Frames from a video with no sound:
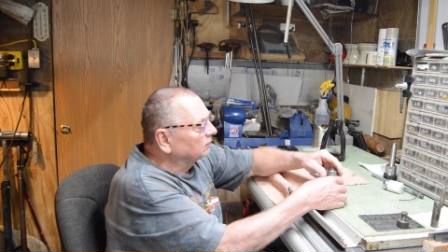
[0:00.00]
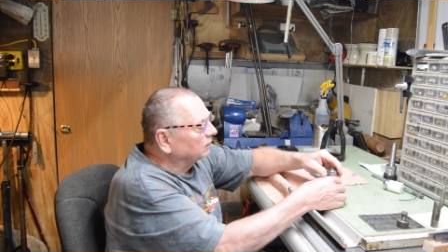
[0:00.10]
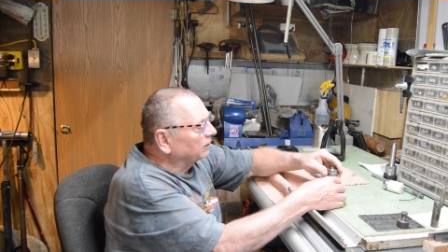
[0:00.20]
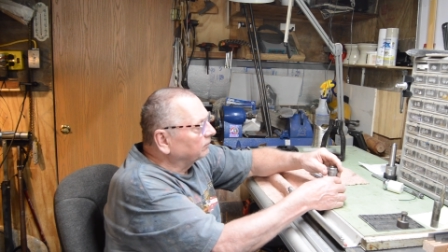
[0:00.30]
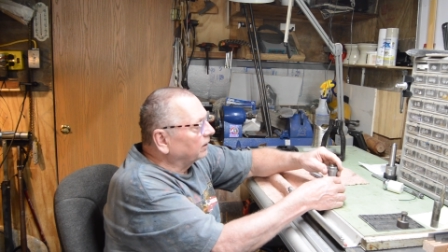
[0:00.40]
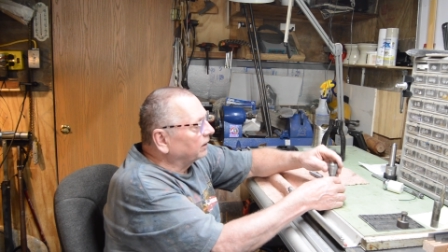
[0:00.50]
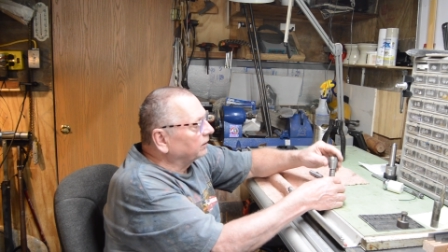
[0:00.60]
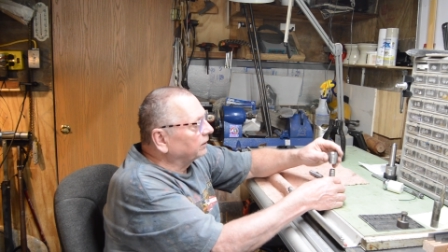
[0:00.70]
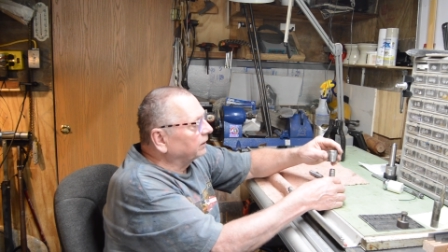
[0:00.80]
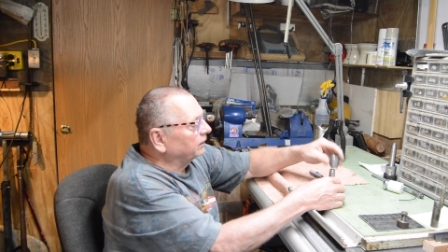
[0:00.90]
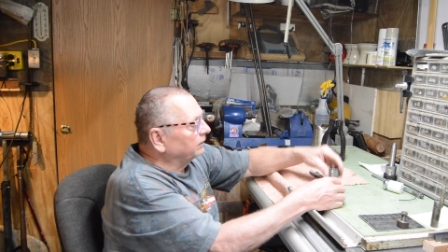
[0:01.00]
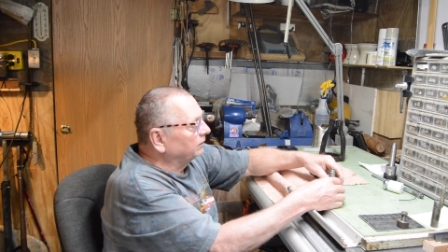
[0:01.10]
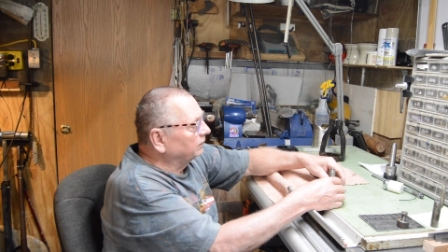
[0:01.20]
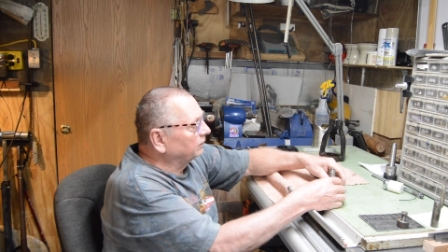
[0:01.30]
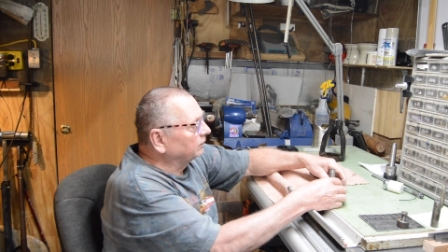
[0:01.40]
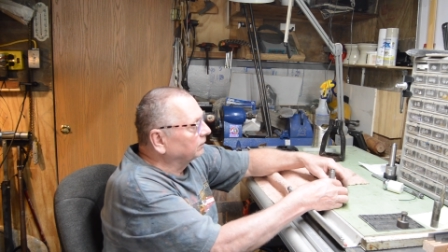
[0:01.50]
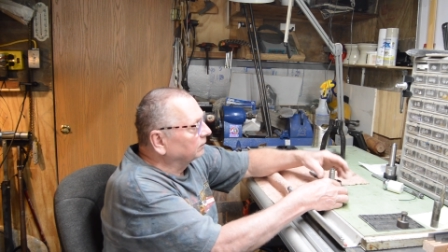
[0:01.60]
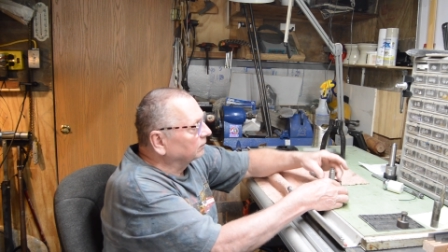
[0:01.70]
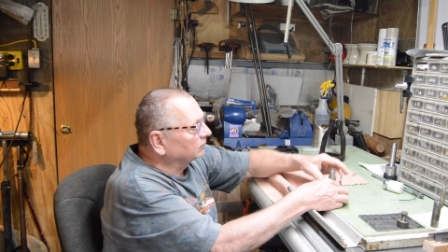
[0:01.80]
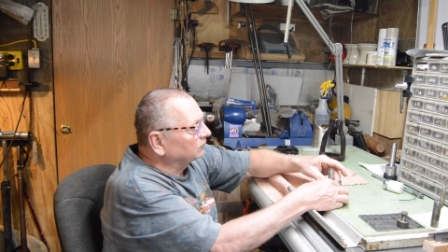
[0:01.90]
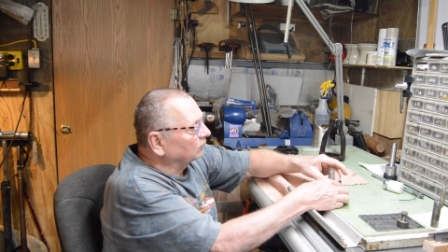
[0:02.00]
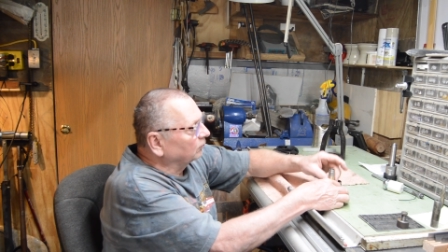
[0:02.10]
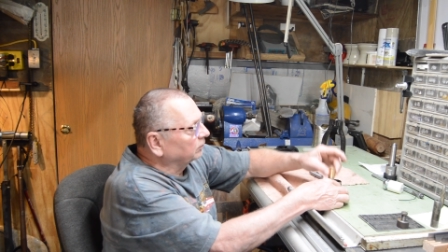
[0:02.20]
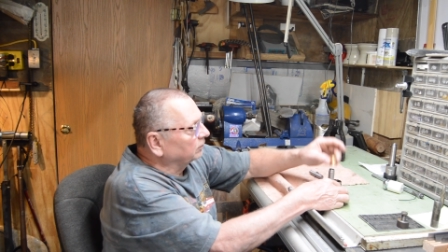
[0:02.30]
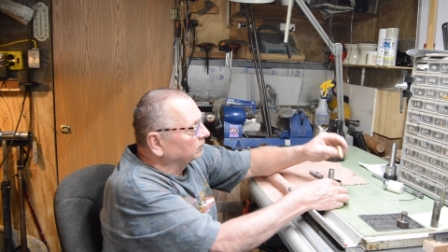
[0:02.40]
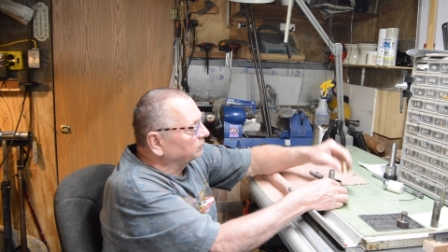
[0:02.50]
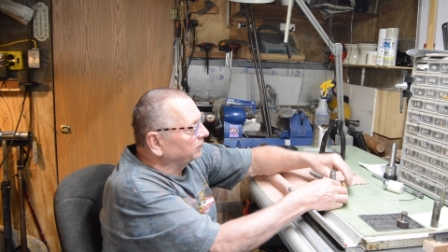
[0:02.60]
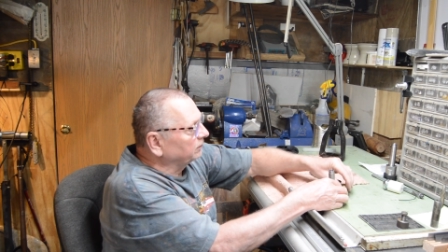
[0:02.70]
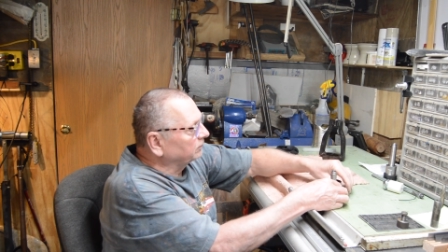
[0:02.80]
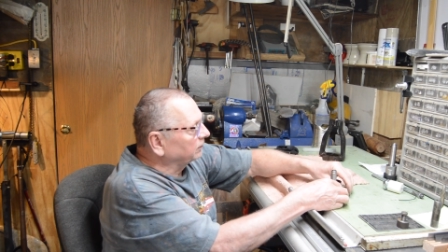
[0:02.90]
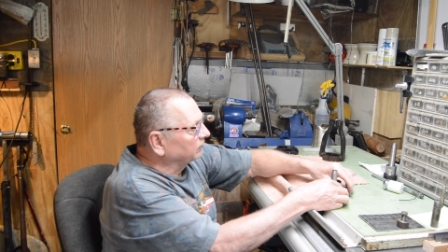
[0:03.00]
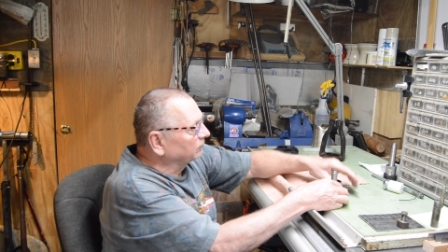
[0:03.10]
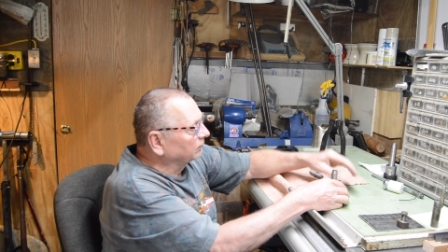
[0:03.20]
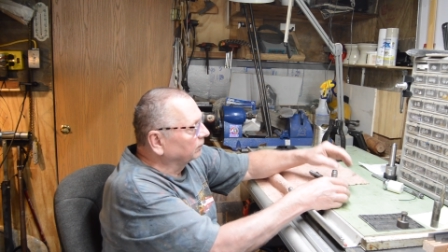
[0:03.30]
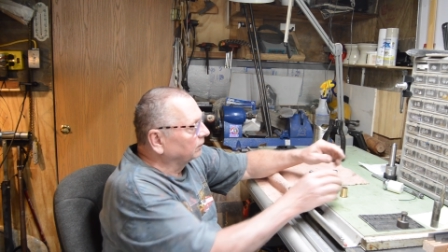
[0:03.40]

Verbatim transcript: I've got a, start with this piece here.